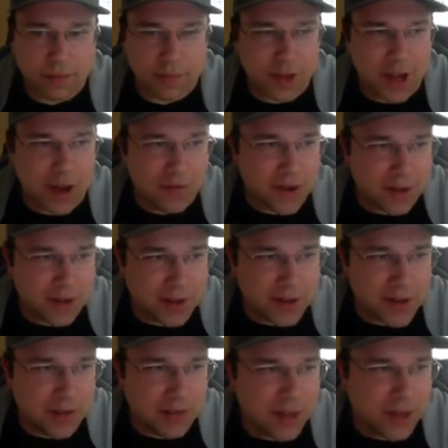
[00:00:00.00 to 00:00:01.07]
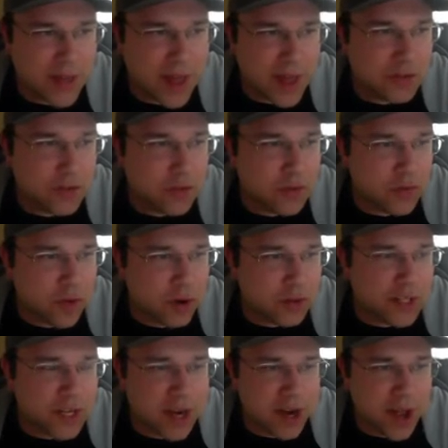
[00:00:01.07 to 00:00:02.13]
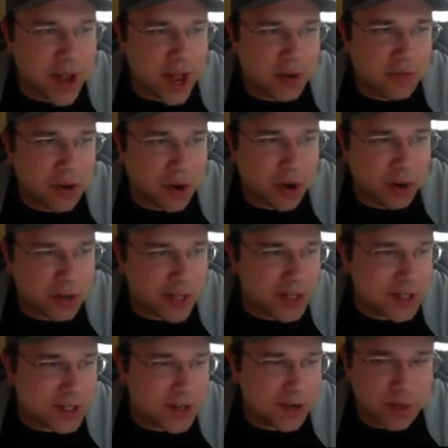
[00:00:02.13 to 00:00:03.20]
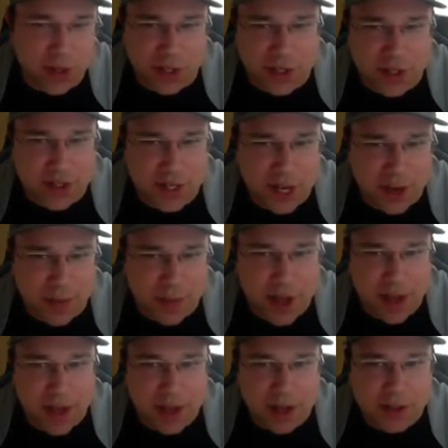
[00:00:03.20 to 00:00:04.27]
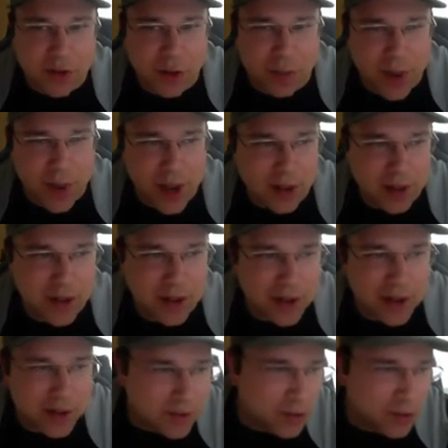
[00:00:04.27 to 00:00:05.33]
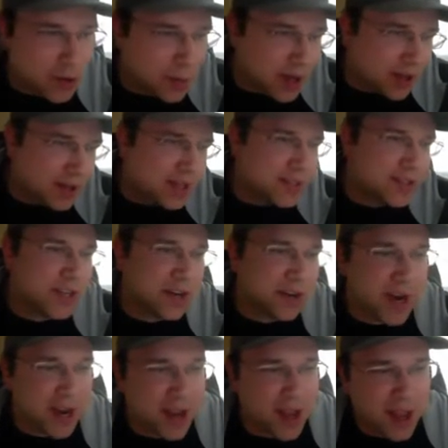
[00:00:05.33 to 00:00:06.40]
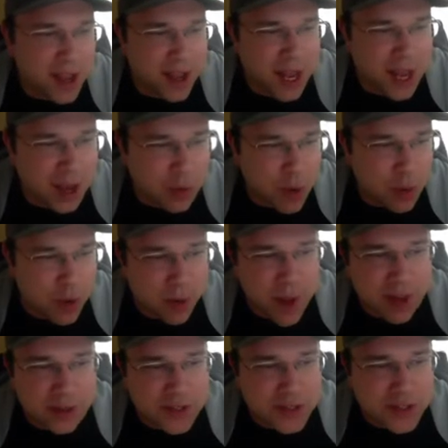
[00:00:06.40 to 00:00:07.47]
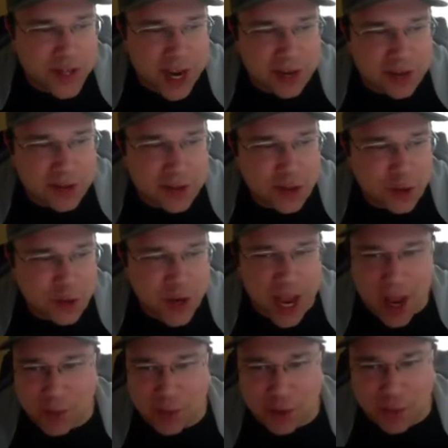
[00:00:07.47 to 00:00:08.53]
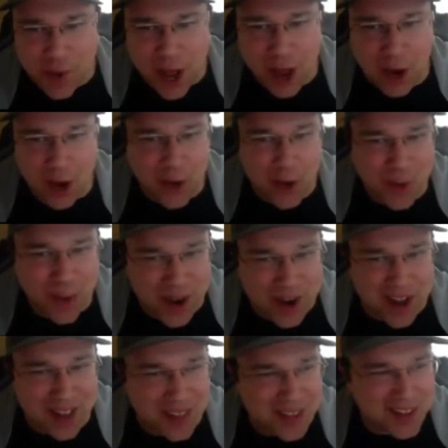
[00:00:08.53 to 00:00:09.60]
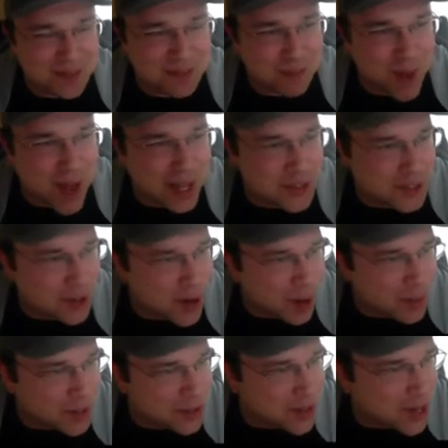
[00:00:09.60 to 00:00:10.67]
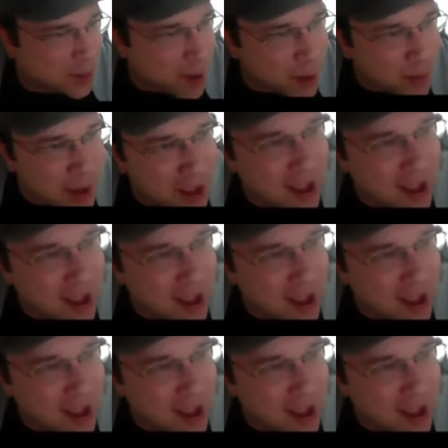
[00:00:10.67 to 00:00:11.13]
Definitely. And that 214.5 total doesn't really seem too appealing considering what we're about to say in 2 games from now when this monster numbers can come up.